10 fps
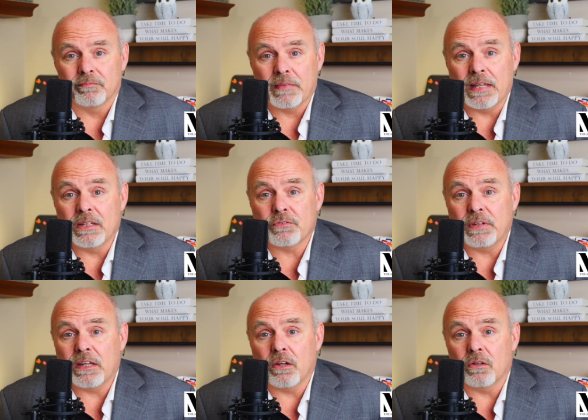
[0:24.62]
In this
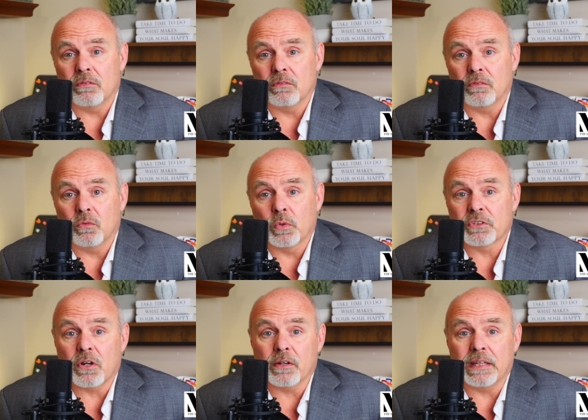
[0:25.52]
video, we're
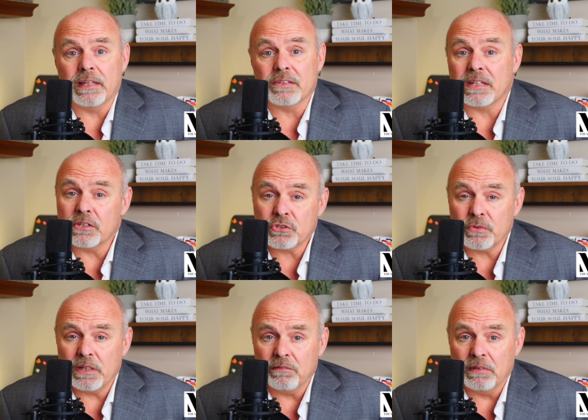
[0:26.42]
talking its
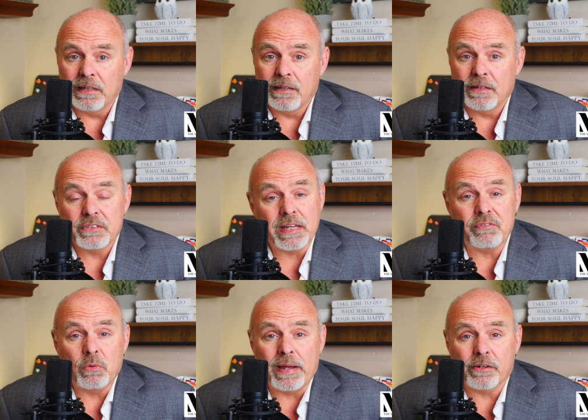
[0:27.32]
history,
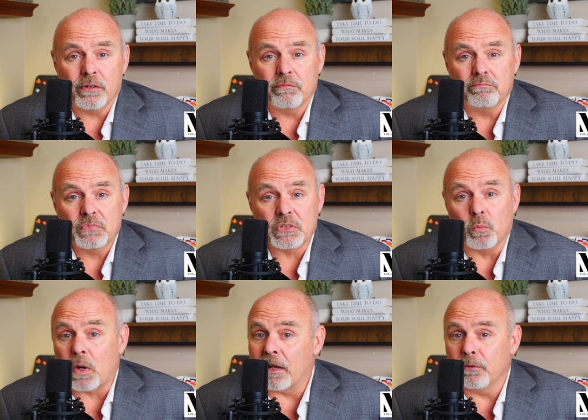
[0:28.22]
safety record, some
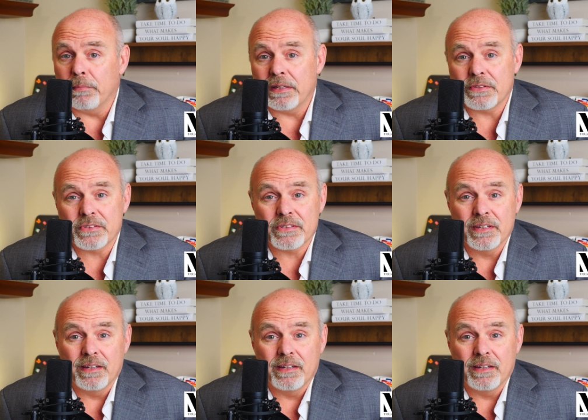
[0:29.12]
wild myths,